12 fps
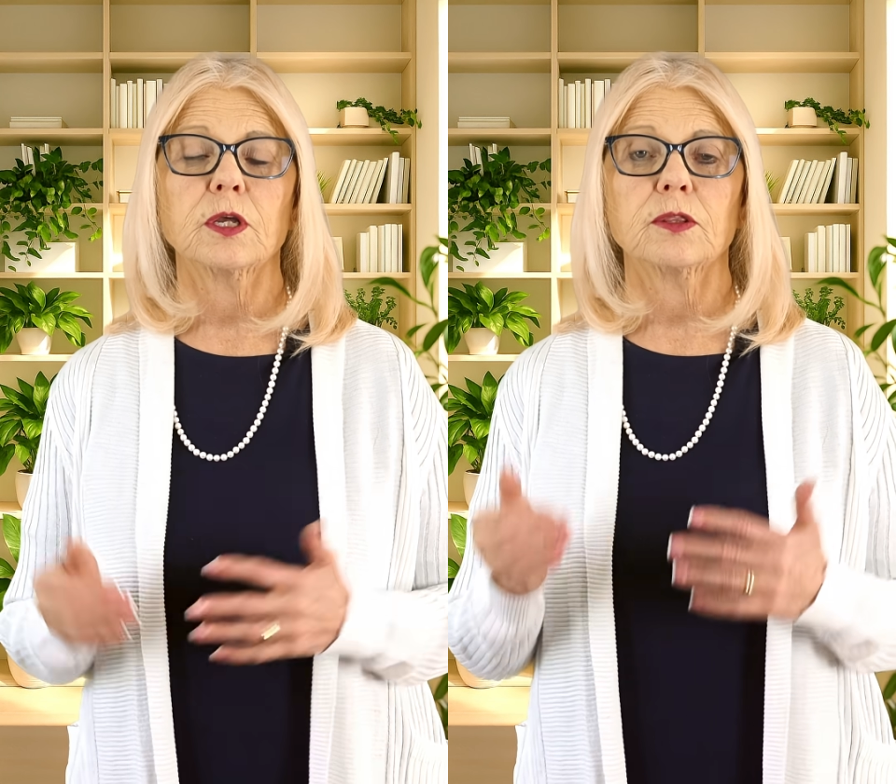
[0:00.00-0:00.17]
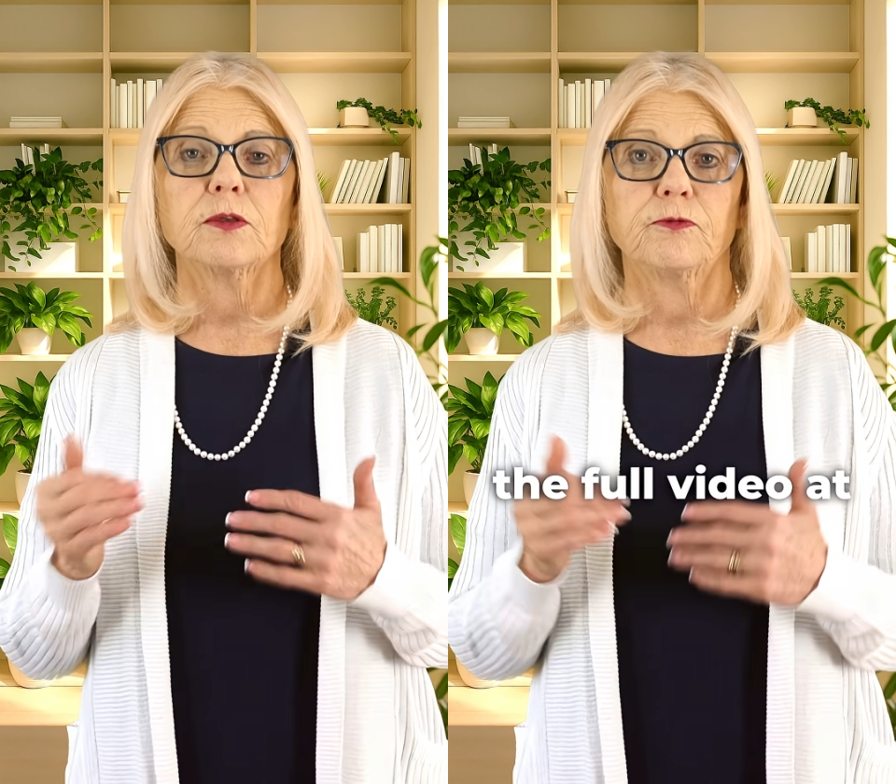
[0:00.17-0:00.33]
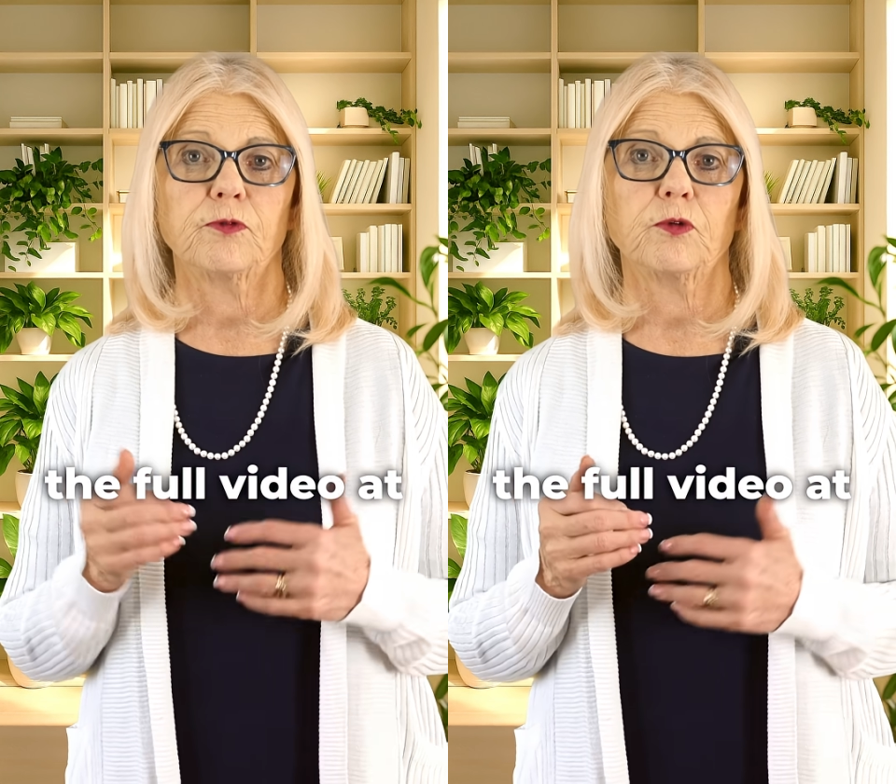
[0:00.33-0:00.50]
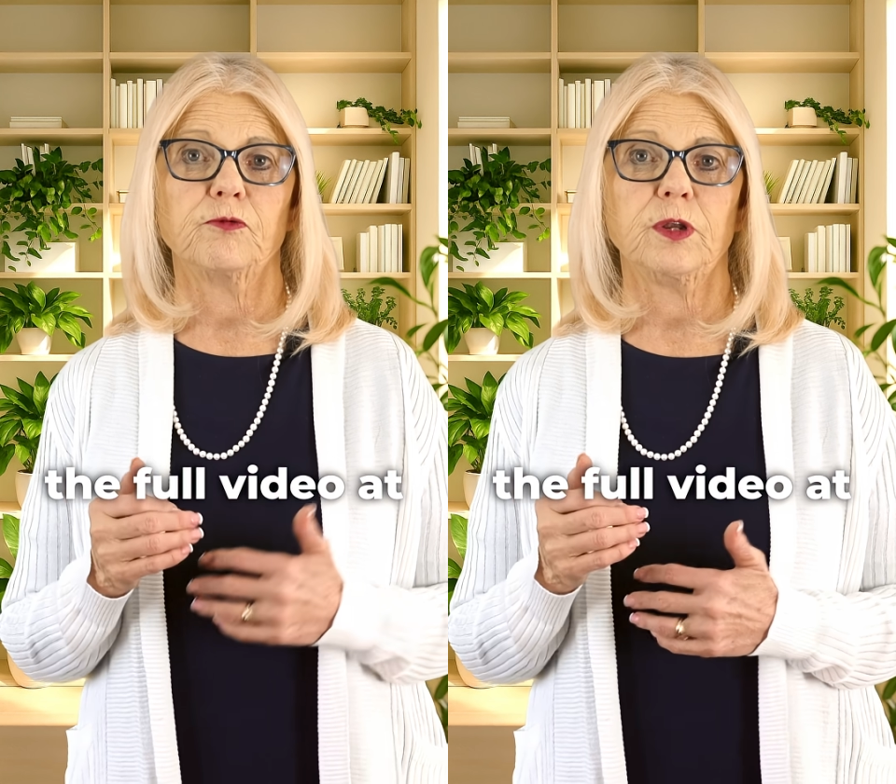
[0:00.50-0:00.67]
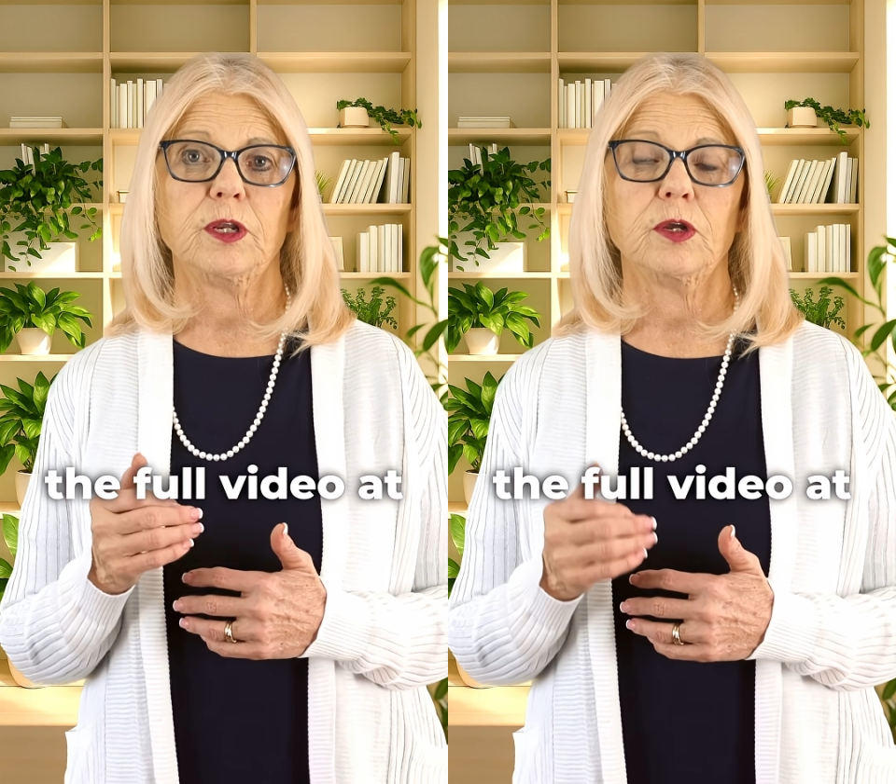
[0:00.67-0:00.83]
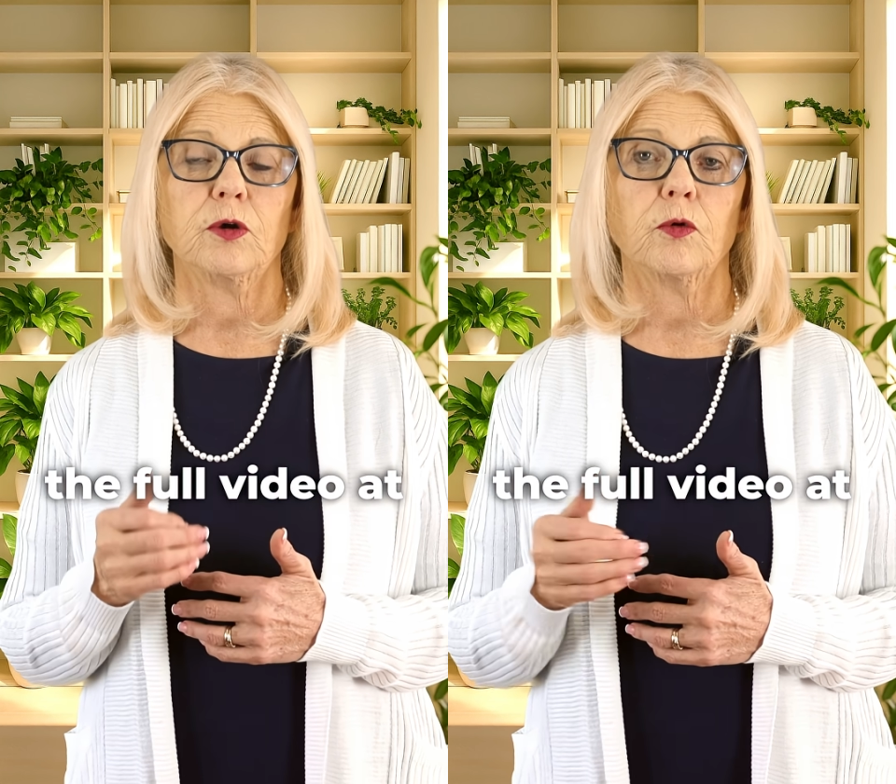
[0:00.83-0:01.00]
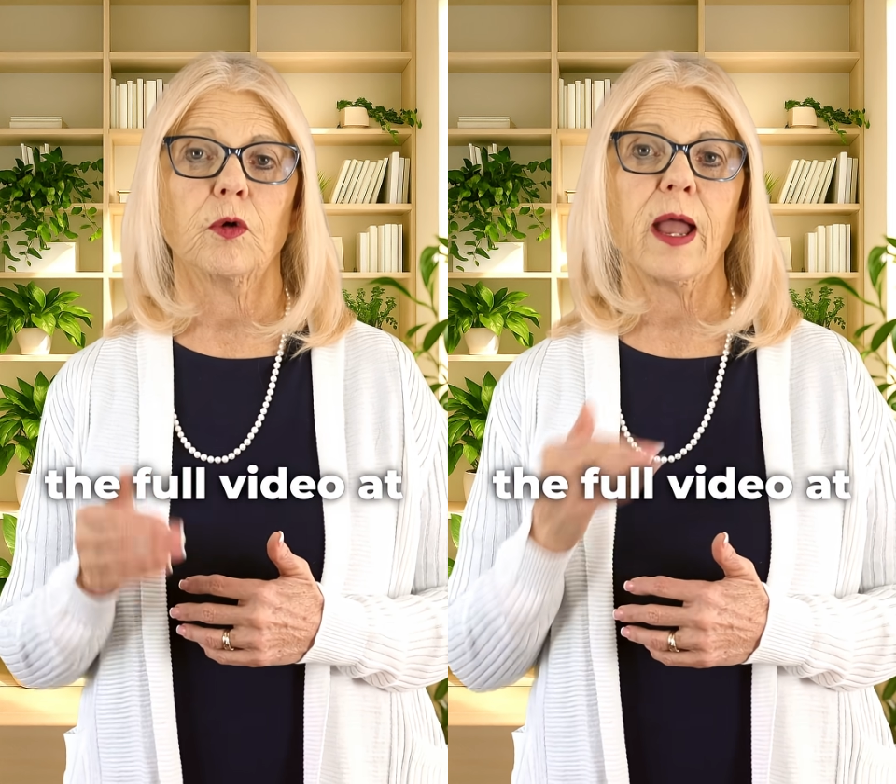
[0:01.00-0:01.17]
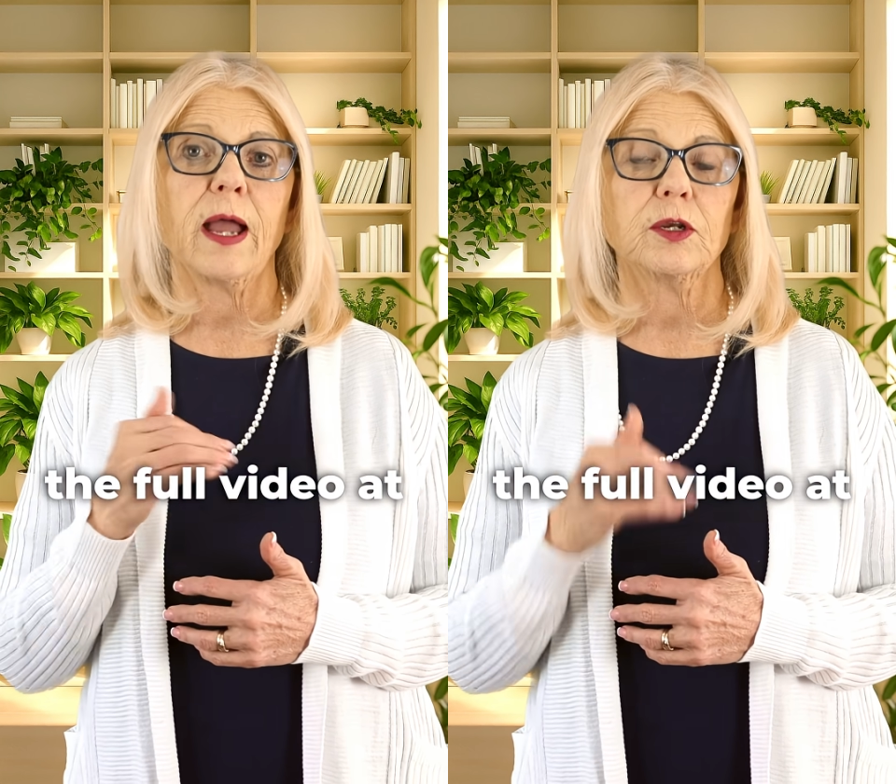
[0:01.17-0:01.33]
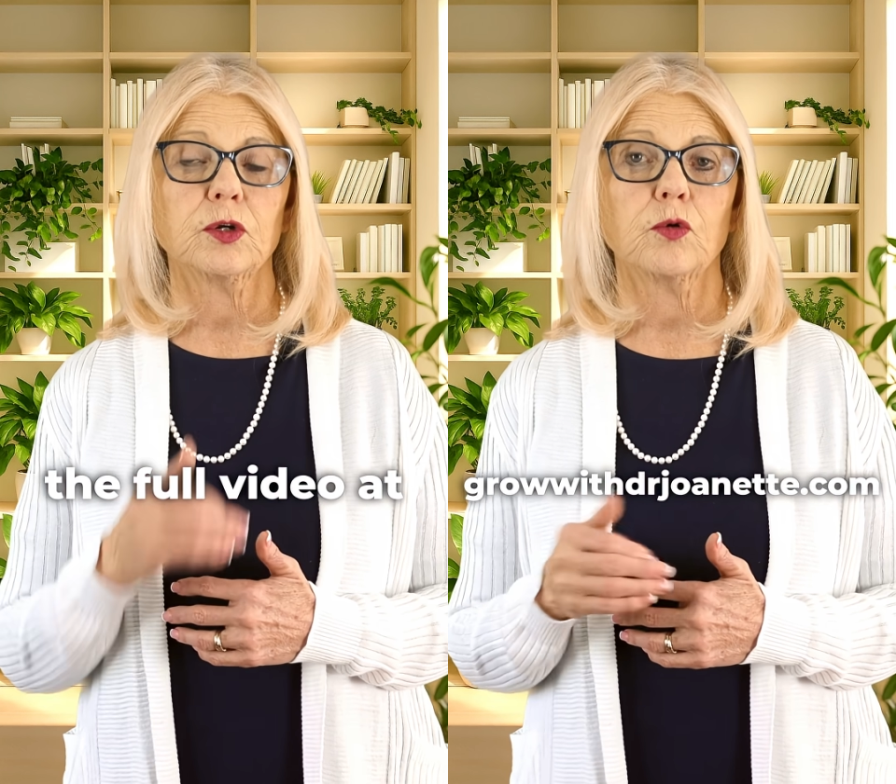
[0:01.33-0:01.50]
the full video
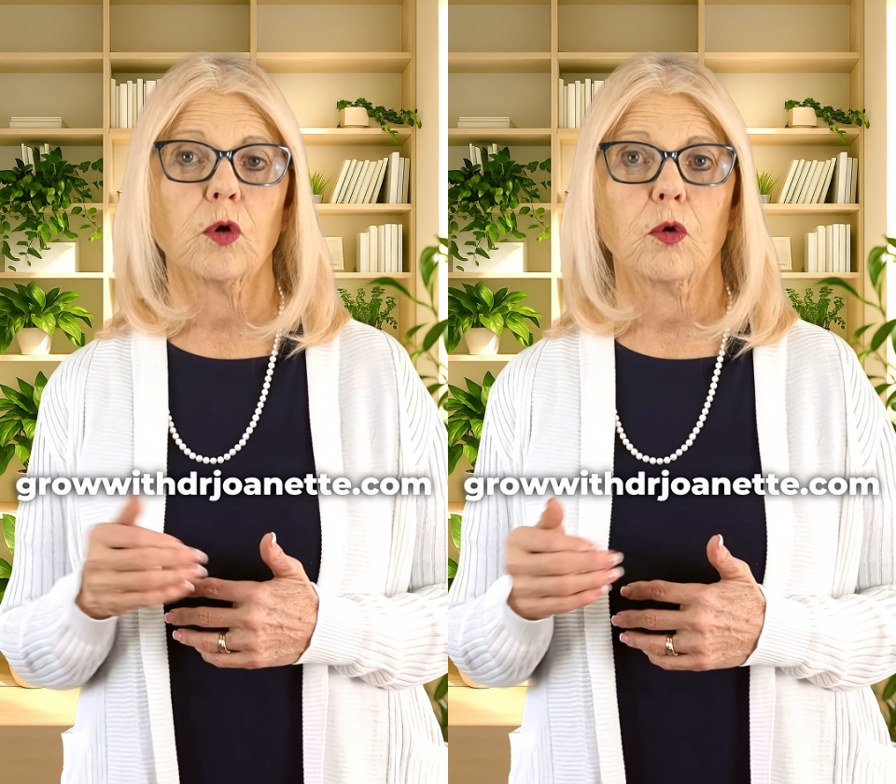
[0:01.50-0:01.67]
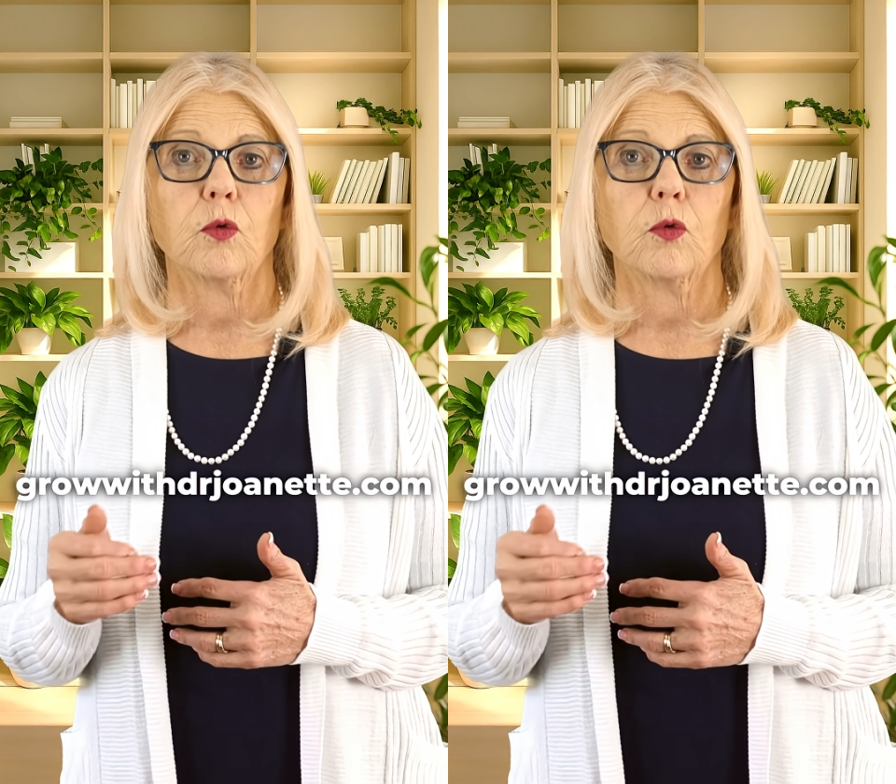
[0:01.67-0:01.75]
at grow